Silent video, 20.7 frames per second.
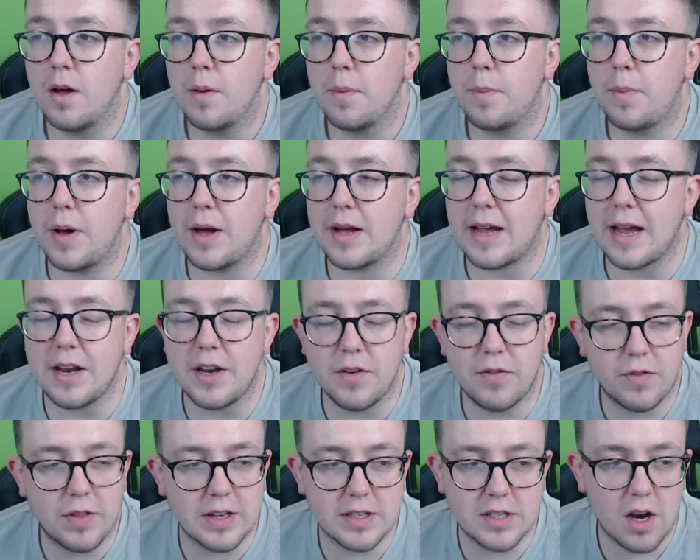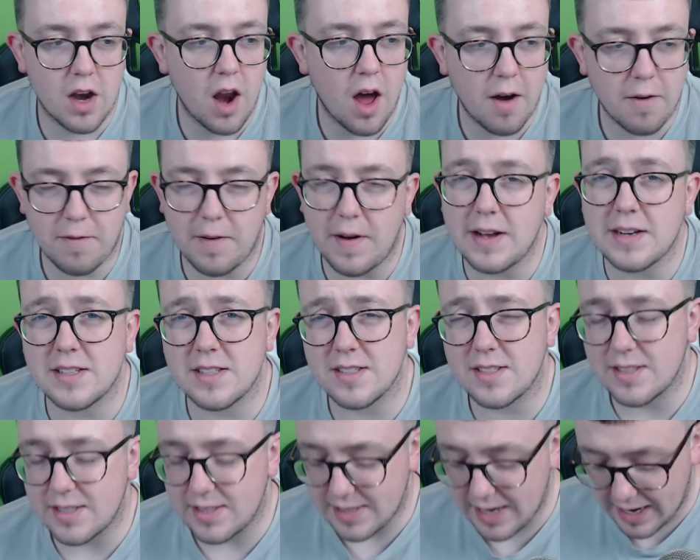But again, there's a lot of factors
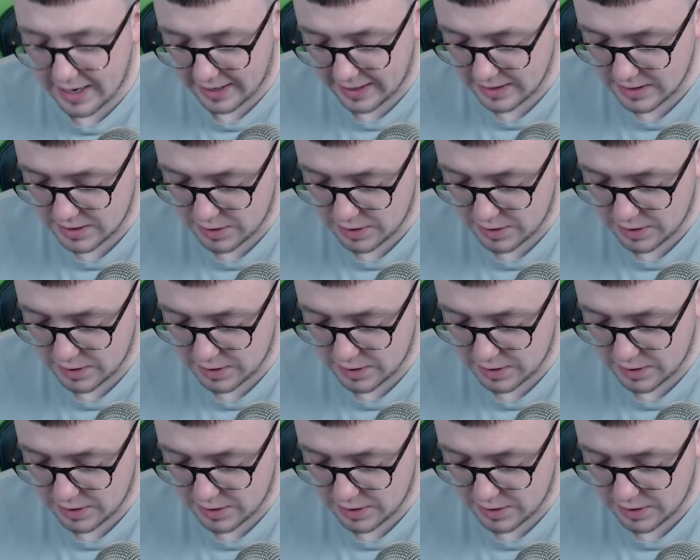to take into